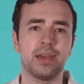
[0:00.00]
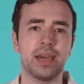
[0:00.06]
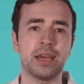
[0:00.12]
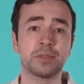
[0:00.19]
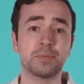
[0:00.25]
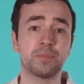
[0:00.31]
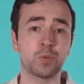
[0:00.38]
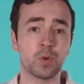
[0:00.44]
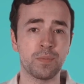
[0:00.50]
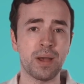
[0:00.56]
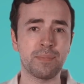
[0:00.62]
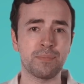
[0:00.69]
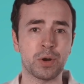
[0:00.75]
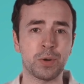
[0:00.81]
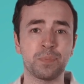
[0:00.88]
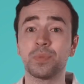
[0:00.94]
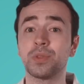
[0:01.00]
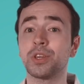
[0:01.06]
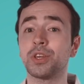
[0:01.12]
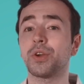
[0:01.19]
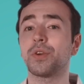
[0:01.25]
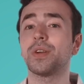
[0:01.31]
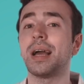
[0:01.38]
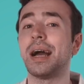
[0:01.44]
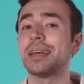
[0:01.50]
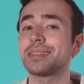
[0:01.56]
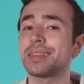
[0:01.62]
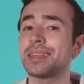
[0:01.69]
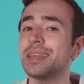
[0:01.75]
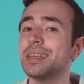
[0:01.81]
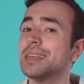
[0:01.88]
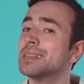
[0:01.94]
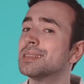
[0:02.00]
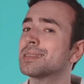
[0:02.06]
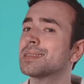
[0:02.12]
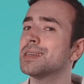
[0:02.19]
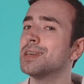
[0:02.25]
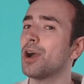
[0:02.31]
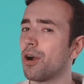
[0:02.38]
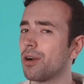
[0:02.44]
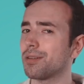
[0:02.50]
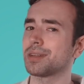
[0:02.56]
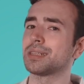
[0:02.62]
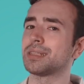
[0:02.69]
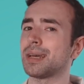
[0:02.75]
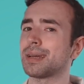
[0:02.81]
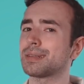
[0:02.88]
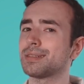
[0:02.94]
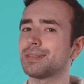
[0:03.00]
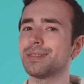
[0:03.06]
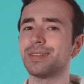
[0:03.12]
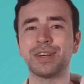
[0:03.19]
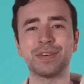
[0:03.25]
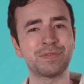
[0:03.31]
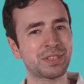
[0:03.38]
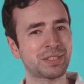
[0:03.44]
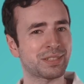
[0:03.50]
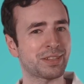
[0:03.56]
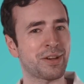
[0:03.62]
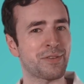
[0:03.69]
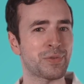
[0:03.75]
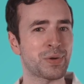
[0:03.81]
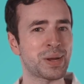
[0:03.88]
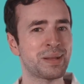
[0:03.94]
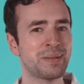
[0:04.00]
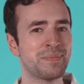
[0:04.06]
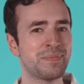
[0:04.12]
And remember, curiosity is the architect of discovery.